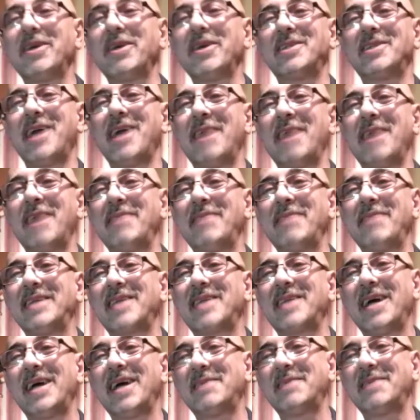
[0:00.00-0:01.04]
time, Lisa.
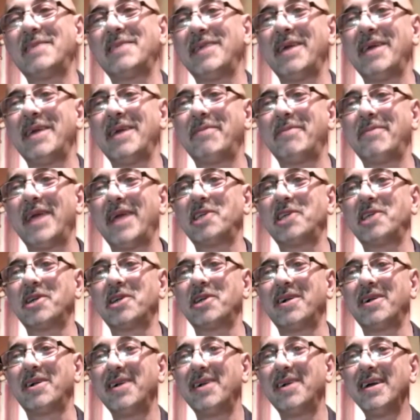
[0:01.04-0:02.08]
It's been a
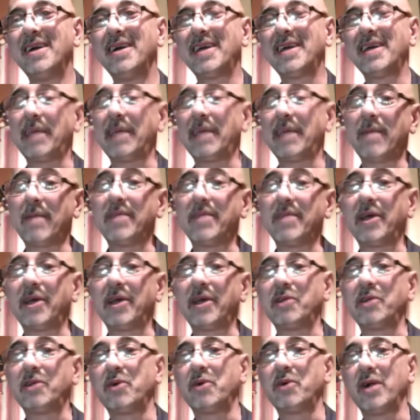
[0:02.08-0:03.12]
pleasure. Keep up the
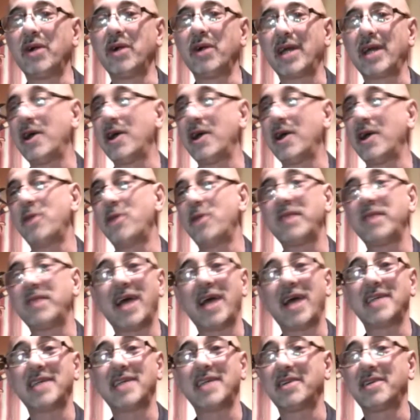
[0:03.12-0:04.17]
good work. I hope you
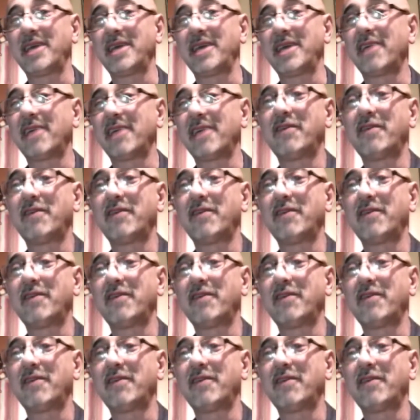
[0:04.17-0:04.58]
guys are here